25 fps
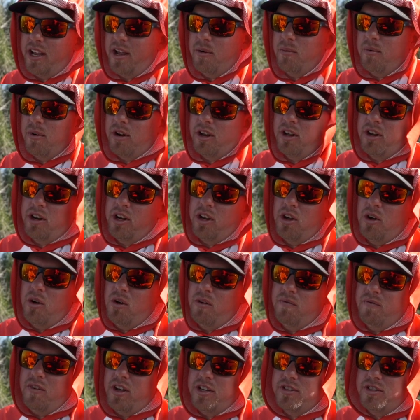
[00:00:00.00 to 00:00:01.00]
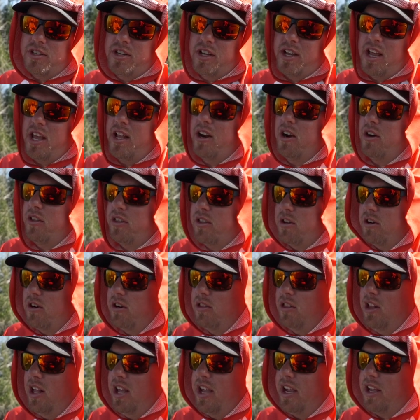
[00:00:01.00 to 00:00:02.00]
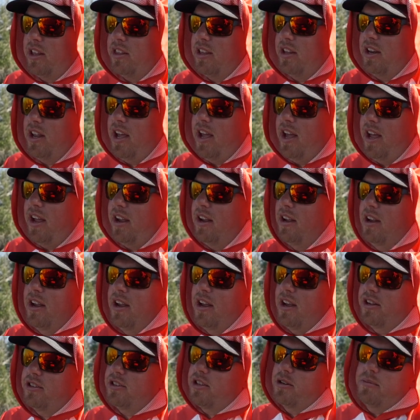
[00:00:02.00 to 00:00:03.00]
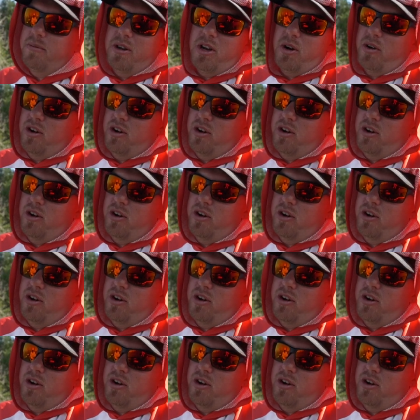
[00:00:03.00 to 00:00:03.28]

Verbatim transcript: and we're gonna go investigate our third lake of the day. It's gonna be a